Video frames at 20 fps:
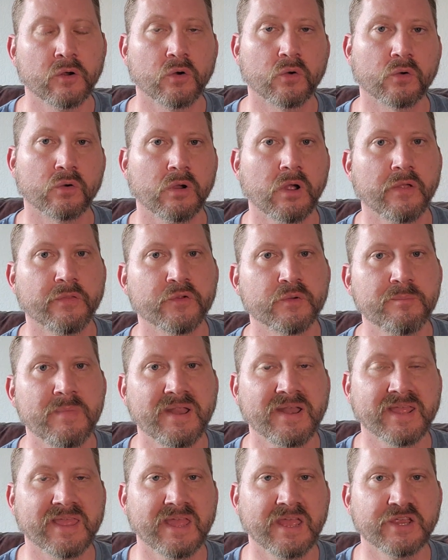or other
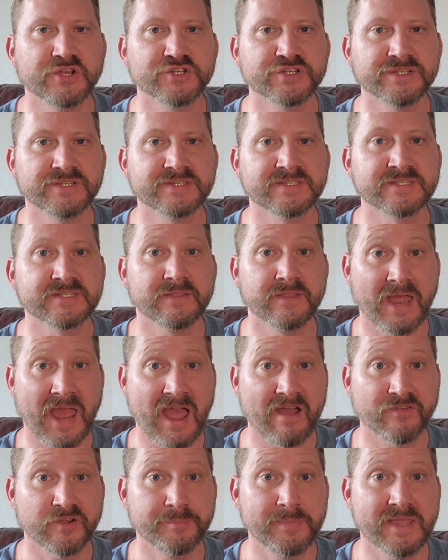medications that
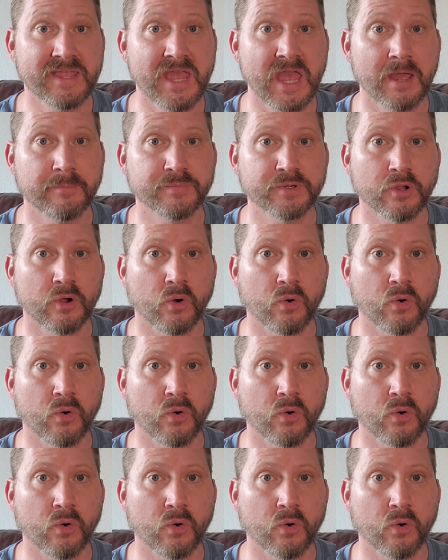have to be kept